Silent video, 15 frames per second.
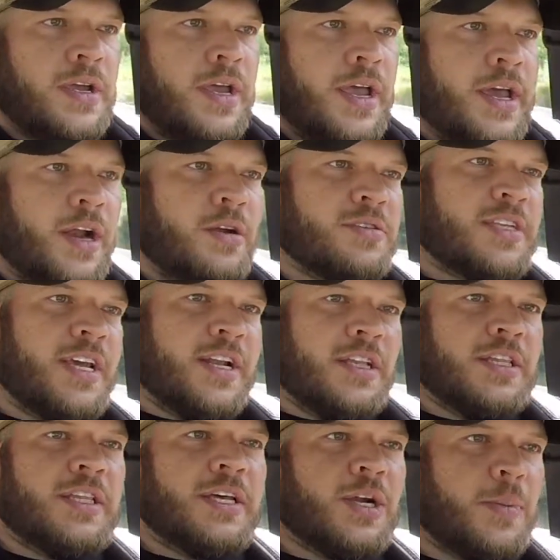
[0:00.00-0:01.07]
And I was getting a
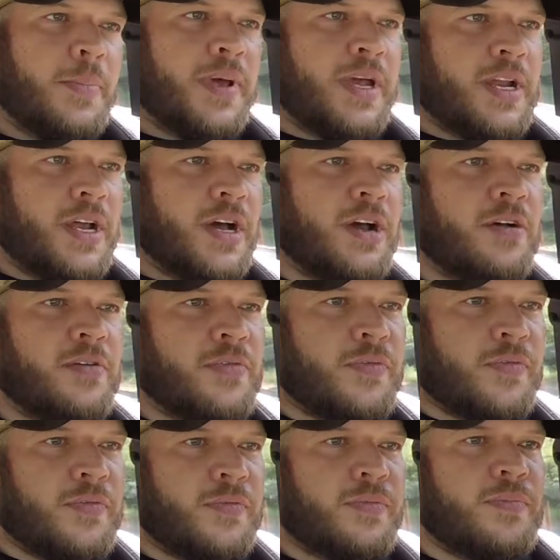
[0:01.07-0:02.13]
little bit of
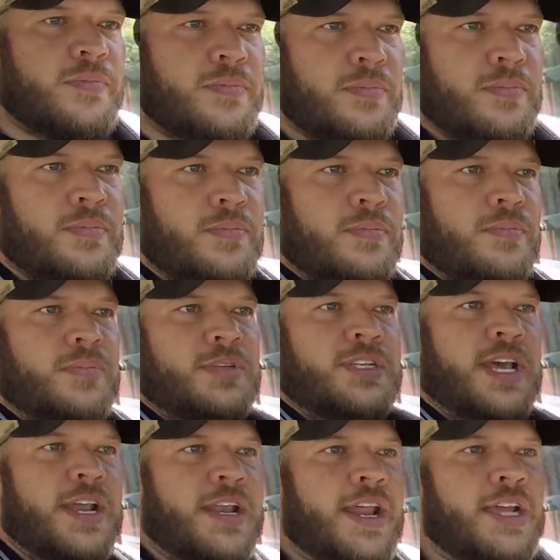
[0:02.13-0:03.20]

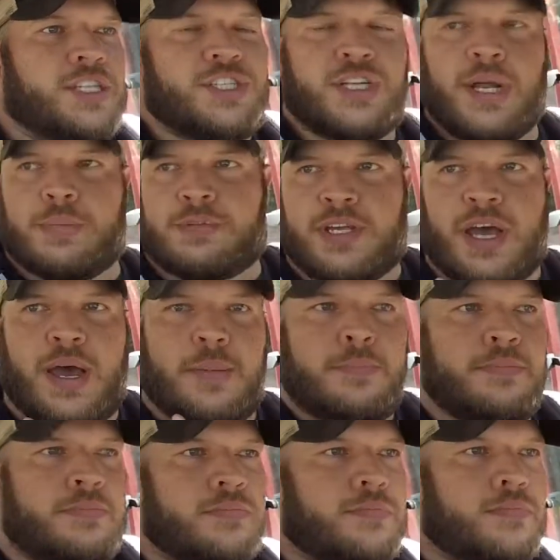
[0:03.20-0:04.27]
detonation up top,
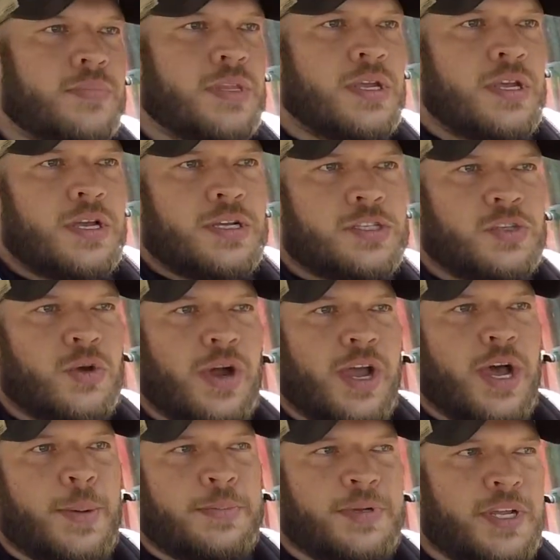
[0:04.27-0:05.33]
so I
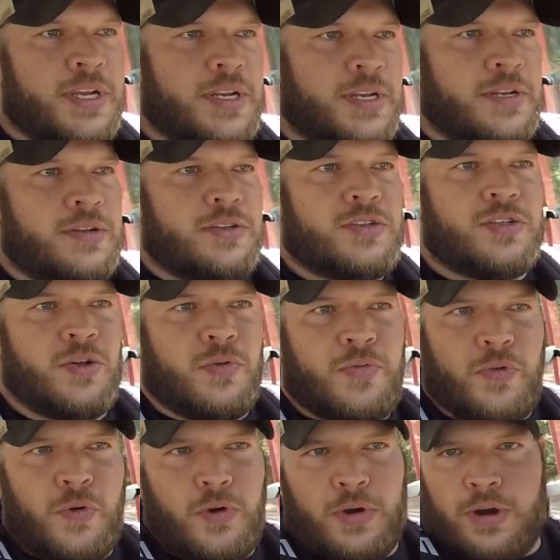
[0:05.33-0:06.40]
upped it to
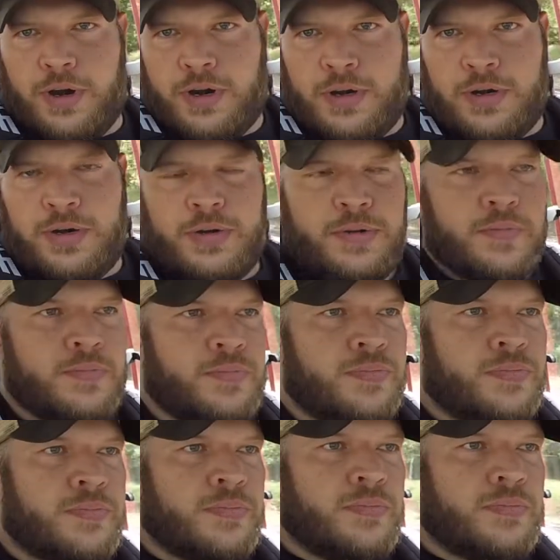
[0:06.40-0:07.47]
4
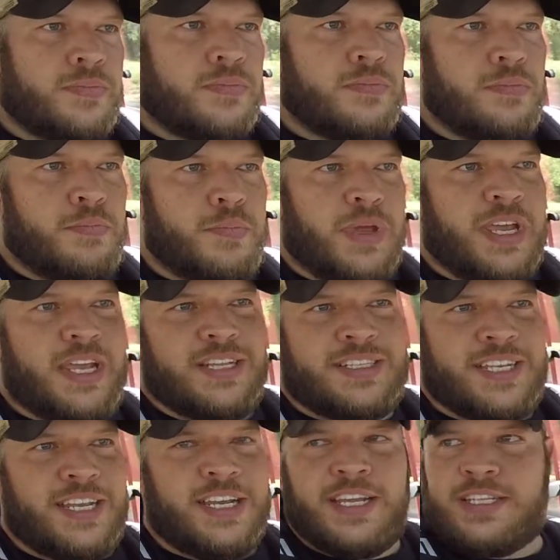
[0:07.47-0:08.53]
B
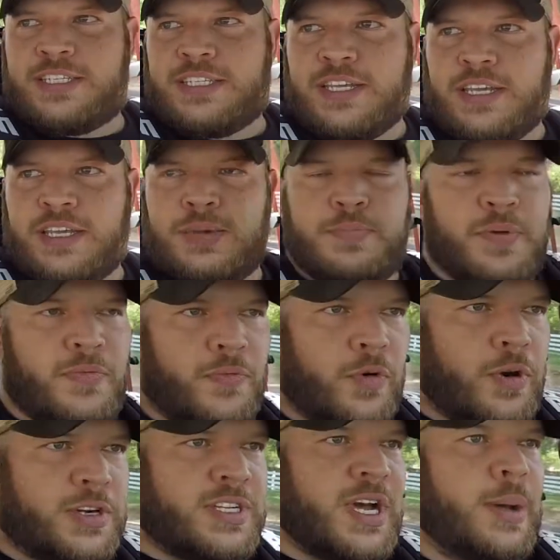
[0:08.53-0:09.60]
TDC
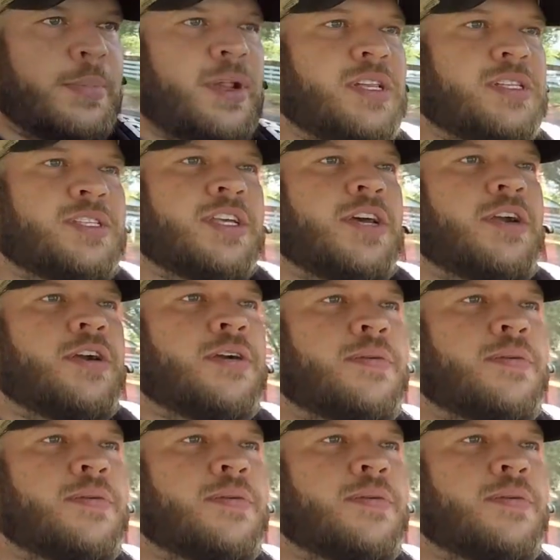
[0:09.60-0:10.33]
before top dead center.